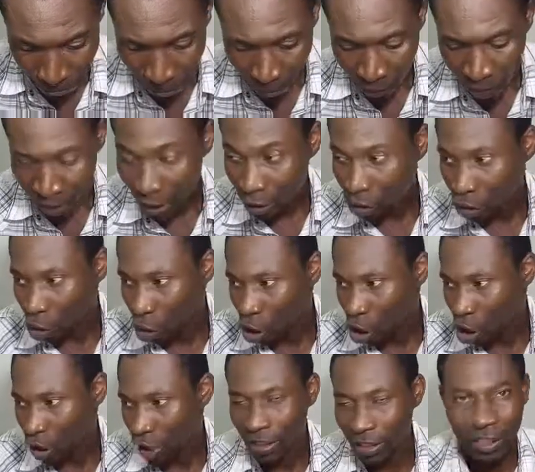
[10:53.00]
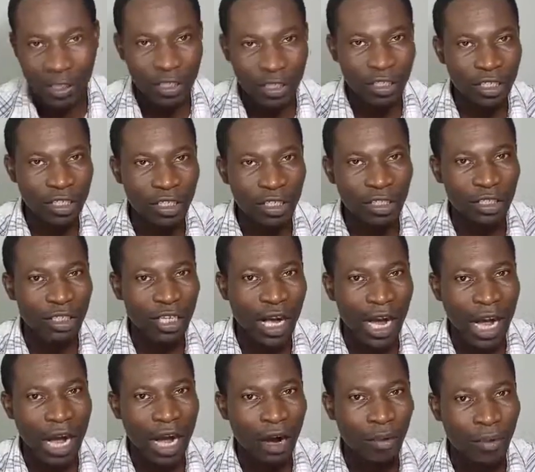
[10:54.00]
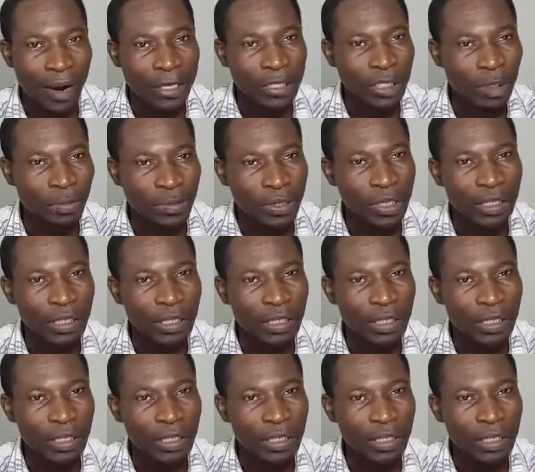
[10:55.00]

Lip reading: And so long as these things are widespread,